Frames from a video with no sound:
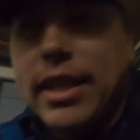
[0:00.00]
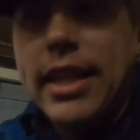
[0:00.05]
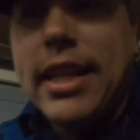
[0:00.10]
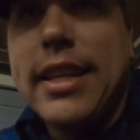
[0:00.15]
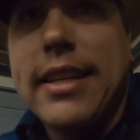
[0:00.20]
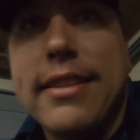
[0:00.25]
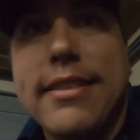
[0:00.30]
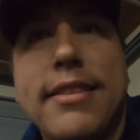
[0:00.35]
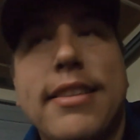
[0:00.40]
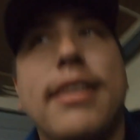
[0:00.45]
it
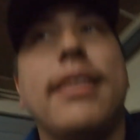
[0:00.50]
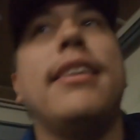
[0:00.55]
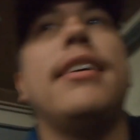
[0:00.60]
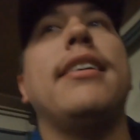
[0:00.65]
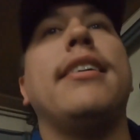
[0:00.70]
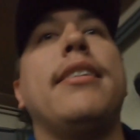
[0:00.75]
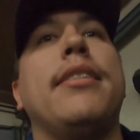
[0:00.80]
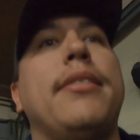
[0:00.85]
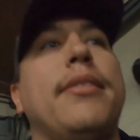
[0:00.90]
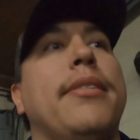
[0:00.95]
is.
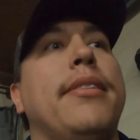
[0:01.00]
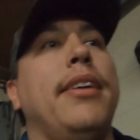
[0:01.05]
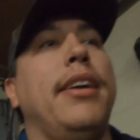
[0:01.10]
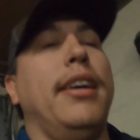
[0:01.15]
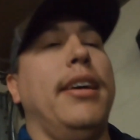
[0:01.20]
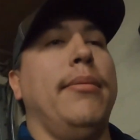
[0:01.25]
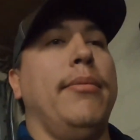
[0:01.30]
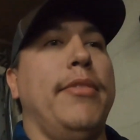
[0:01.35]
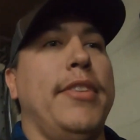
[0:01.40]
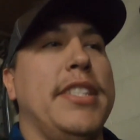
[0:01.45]

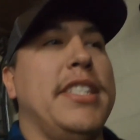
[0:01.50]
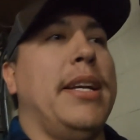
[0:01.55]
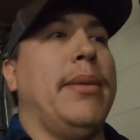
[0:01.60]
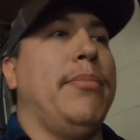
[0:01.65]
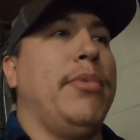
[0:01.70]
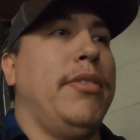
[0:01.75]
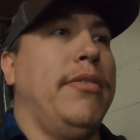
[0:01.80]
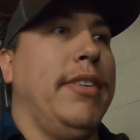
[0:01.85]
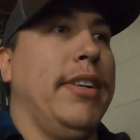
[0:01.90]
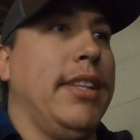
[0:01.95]
If it's not
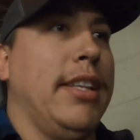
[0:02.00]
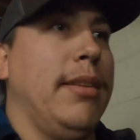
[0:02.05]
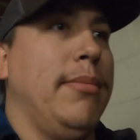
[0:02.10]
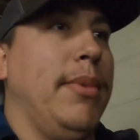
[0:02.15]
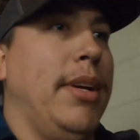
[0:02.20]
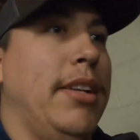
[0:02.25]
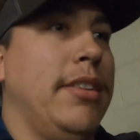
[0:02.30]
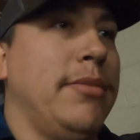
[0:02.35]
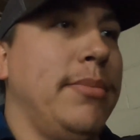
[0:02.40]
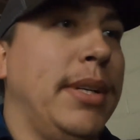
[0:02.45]
perfect, it
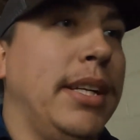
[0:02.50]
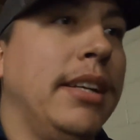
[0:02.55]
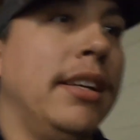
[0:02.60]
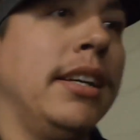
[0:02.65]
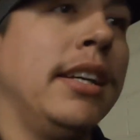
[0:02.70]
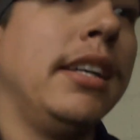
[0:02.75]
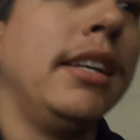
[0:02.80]
bothers me.